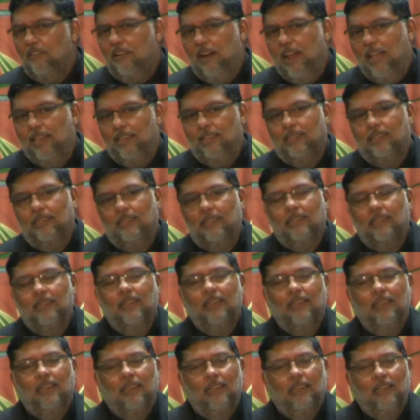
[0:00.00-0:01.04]
Christ.
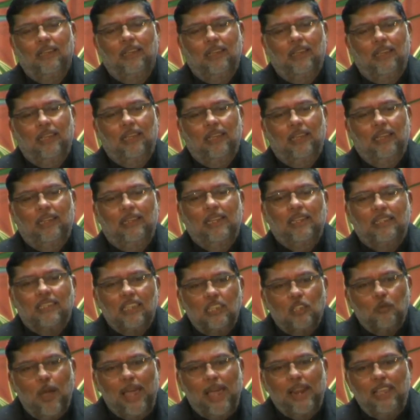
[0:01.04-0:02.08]
This
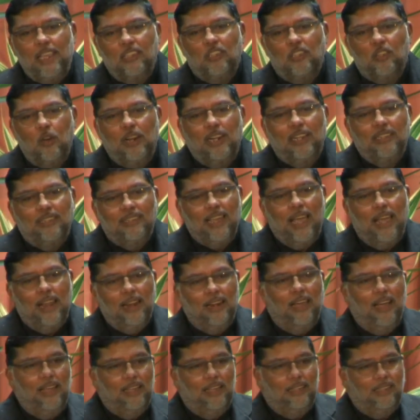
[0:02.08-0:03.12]
is when he's going to tell
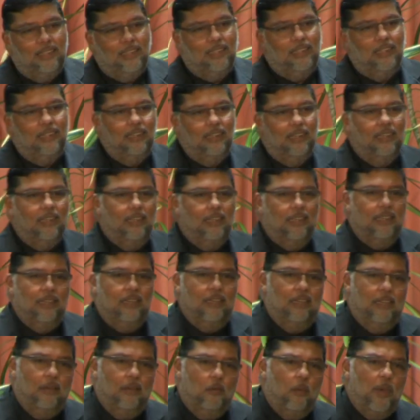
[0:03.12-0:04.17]
us
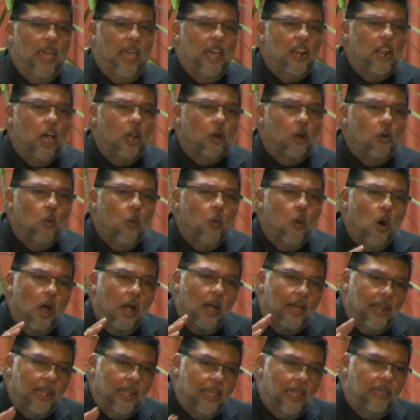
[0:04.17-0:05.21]
we are not
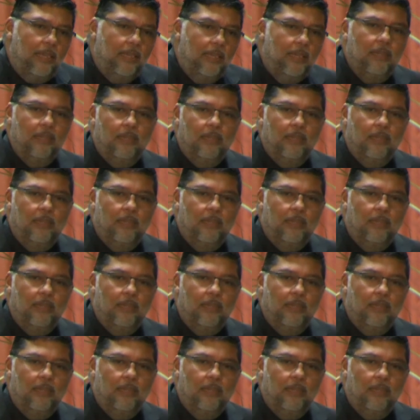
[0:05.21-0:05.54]
worthy.